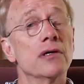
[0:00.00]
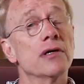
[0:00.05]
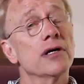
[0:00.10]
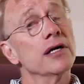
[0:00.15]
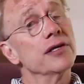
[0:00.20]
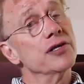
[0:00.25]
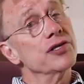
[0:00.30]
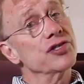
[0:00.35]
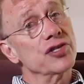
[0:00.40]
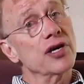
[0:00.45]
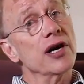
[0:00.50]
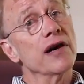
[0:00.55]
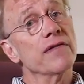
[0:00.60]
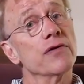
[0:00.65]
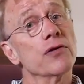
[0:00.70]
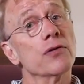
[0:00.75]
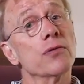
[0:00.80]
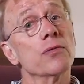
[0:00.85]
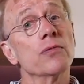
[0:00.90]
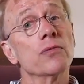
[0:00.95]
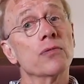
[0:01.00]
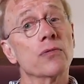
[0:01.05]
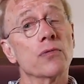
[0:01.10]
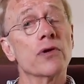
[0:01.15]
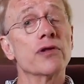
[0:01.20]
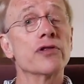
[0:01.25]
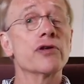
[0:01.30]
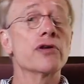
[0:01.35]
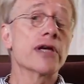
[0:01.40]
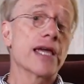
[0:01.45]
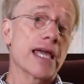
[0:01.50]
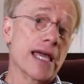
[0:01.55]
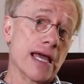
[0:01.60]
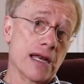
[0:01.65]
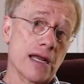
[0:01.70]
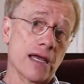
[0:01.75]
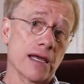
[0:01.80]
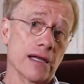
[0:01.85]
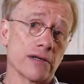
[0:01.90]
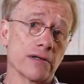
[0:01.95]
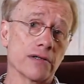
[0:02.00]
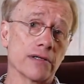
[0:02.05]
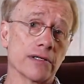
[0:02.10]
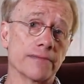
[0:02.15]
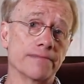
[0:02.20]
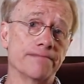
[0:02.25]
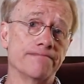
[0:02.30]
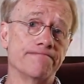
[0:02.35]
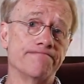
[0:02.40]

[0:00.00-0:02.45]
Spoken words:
and discover whether you can handle it.